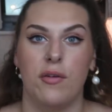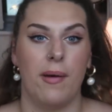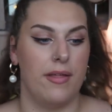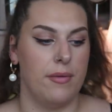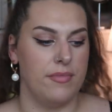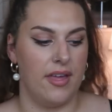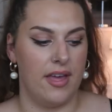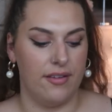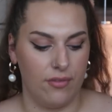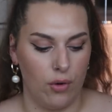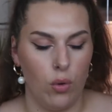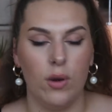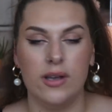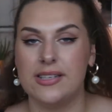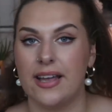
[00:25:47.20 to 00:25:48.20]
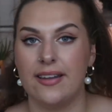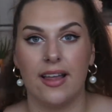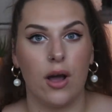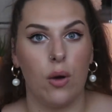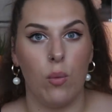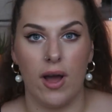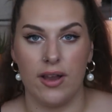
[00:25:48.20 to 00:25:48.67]
about them. They've always had
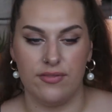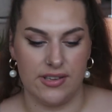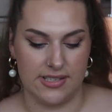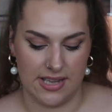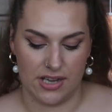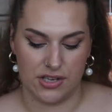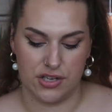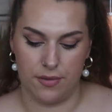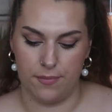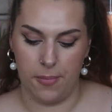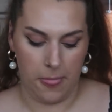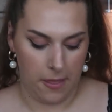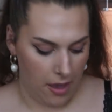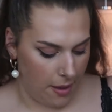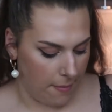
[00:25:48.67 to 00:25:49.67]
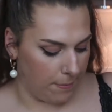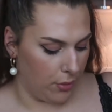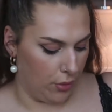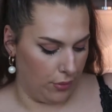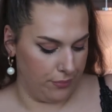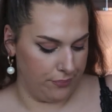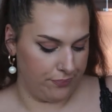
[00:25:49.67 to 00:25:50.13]
like a wide fit section.
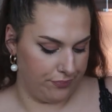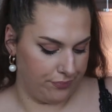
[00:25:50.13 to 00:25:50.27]
But